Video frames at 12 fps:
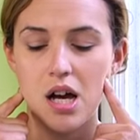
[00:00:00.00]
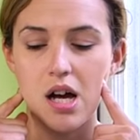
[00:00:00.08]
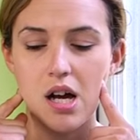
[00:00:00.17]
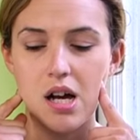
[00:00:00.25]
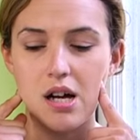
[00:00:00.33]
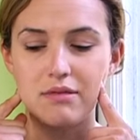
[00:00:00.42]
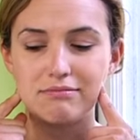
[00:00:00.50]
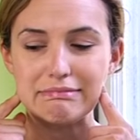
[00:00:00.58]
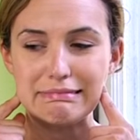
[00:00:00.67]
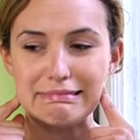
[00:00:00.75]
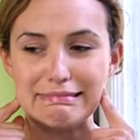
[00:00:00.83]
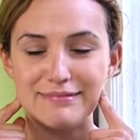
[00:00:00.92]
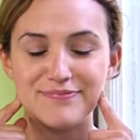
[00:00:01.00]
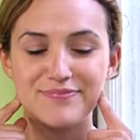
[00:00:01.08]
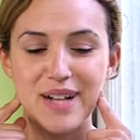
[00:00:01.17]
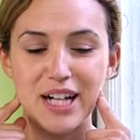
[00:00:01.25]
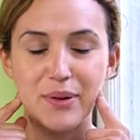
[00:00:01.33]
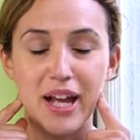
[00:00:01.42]
Um,
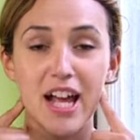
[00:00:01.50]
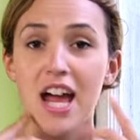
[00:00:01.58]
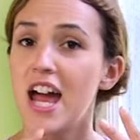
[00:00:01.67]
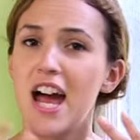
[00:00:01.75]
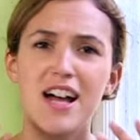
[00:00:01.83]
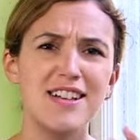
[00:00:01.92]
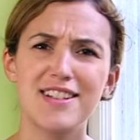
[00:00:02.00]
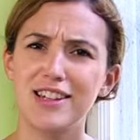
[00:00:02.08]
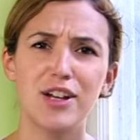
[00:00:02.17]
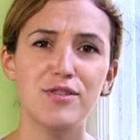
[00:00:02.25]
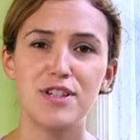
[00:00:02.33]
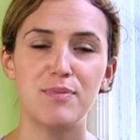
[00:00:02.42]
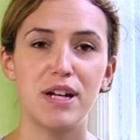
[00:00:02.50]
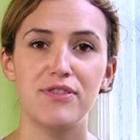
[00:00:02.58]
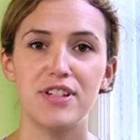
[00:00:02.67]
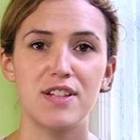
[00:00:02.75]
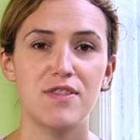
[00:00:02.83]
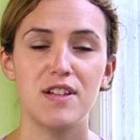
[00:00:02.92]
Anyway, loads of
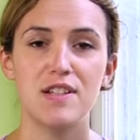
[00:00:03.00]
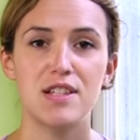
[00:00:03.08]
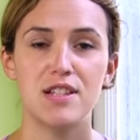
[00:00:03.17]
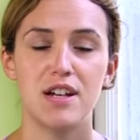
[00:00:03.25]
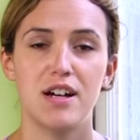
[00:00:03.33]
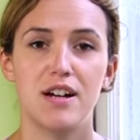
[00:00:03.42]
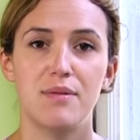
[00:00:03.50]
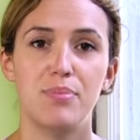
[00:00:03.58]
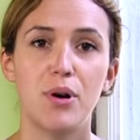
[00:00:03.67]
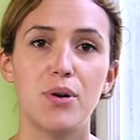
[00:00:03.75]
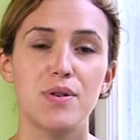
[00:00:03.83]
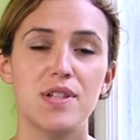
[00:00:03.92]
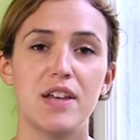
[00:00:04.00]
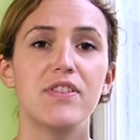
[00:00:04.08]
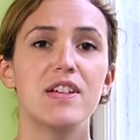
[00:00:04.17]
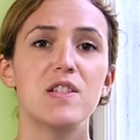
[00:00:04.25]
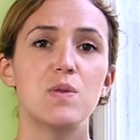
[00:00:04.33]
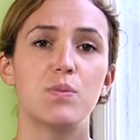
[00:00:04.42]
benefits of this uh, pose and
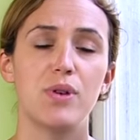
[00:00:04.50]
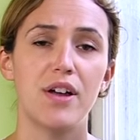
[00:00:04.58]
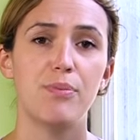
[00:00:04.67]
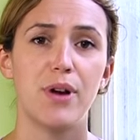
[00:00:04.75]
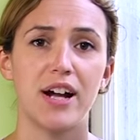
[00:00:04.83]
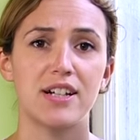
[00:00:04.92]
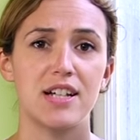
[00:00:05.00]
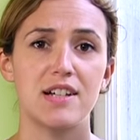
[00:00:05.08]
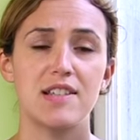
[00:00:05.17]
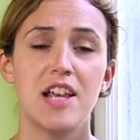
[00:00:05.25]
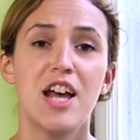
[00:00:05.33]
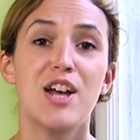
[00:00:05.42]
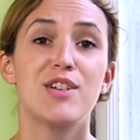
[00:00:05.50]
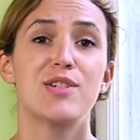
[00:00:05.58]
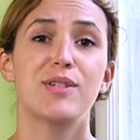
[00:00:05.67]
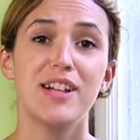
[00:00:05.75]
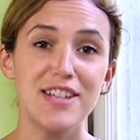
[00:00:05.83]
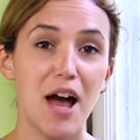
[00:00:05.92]
this breath practice.
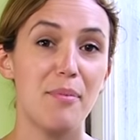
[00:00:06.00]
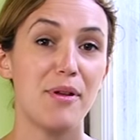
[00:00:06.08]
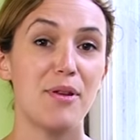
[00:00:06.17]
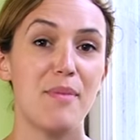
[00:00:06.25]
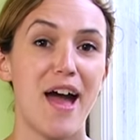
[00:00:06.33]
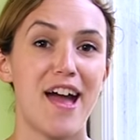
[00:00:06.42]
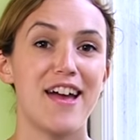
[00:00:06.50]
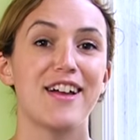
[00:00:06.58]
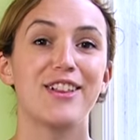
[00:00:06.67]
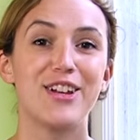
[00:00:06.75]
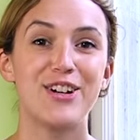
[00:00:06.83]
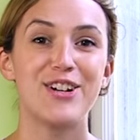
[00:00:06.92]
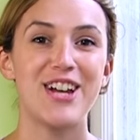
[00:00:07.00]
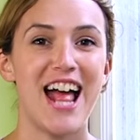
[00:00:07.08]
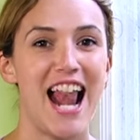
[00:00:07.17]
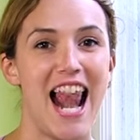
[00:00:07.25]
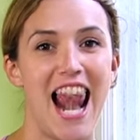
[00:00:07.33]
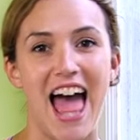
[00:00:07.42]
So let's hop on the mat and learn
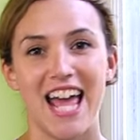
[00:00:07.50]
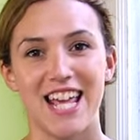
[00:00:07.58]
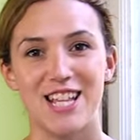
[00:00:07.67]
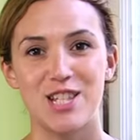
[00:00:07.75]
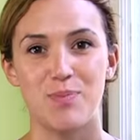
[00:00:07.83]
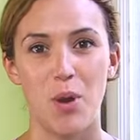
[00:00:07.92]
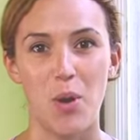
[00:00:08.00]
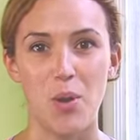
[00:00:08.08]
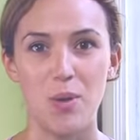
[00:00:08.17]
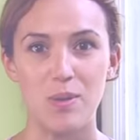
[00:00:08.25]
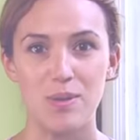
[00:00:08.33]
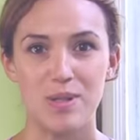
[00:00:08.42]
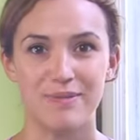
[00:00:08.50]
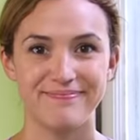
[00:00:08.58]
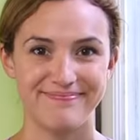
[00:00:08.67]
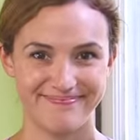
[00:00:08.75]
lion's pose.